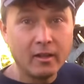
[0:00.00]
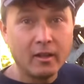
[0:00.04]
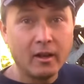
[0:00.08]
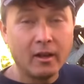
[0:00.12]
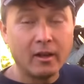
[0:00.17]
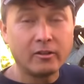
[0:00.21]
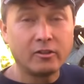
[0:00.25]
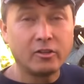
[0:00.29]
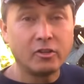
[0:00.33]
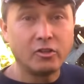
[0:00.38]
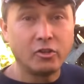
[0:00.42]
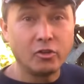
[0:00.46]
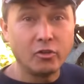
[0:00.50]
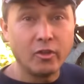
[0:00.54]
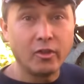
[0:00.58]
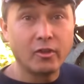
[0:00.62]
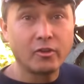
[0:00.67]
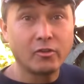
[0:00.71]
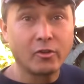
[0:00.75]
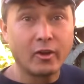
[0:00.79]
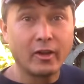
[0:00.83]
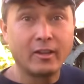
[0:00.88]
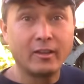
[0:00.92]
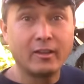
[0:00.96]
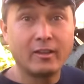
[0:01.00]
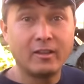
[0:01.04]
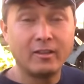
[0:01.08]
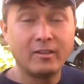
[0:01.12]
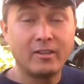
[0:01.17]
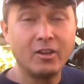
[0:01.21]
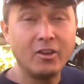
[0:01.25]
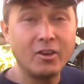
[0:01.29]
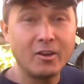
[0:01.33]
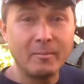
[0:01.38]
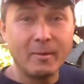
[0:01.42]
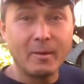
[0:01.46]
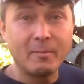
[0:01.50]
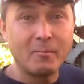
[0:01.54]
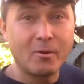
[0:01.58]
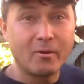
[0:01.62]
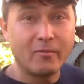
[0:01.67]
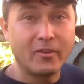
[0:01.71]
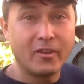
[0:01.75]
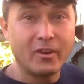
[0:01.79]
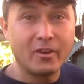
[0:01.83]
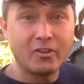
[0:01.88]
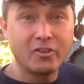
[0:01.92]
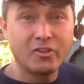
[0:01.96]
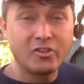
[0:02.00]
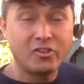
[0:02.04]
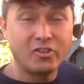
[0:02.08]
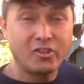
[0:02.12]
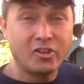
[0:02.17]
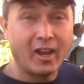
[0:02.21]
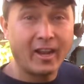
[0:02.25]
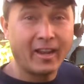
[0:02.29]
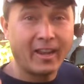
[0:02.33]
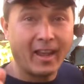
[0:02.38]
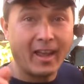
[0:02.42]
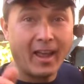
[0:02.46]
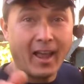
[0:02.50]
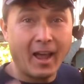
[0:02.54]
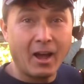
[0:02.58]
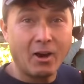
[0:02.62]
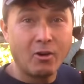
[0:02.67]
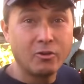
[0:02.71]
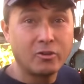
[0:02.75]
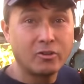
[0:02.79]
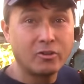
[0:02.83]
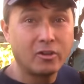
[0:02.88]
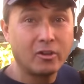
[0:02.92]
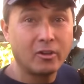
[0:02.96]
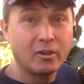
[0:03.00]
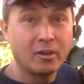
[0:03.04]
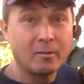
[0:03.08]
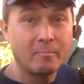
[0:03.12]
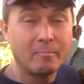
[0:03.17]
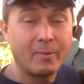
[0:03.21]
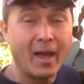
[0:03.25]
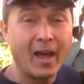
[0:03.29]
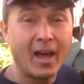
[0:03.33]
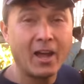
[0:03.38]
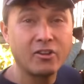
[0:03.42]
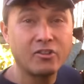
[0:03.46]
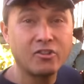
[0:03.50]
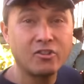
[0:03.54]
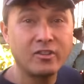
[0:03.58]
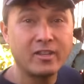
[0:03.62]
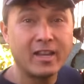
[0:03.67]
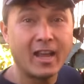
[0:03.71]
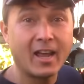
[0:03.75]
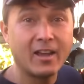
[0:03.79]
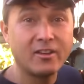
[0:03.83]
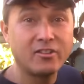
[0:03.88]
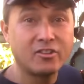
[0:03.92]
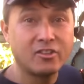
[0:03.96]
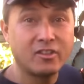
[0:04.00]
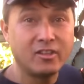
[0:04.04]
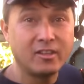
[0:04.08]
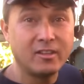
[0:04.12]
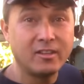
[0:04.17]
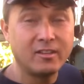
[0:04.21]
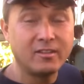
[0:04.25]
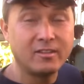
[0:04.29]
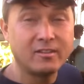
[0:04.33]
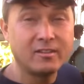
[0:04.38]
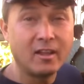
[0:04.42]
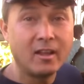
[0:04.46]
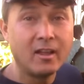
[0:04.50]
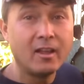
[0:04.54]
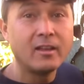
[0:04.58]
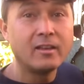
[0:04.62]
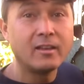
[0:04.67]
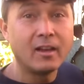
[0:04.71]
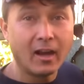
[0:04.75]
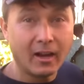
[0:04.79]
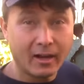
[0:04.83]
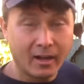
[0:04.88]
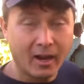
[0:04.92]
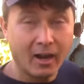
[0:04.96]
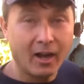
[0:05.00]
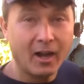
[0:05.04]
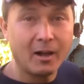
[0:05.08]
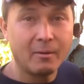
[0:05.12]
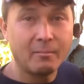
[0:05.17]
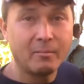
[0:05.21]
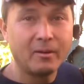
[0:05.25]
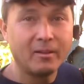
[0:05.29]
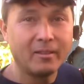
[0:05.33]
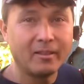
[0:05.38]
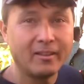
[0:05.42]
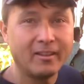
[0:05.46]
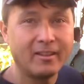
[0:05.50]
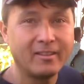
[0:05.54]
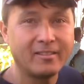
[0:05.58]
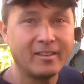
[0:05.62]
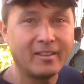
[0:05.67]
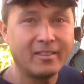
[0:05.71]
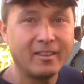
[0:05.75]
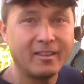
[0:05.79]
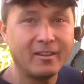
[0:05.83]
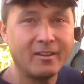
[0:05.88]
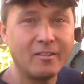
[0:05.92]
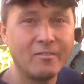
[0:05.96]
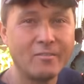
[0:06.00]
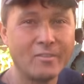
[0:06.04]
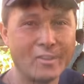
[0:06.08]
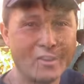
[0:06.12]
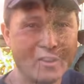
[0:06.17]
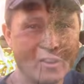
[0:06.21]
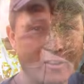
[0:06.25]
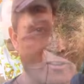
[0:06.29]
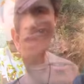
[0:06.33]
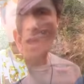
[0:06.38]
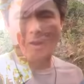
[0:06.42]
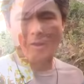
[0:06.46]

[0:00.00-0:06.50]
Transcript: To do this so I can continue to make more videos, check out compassion-teas.com. Link is at the end of the video.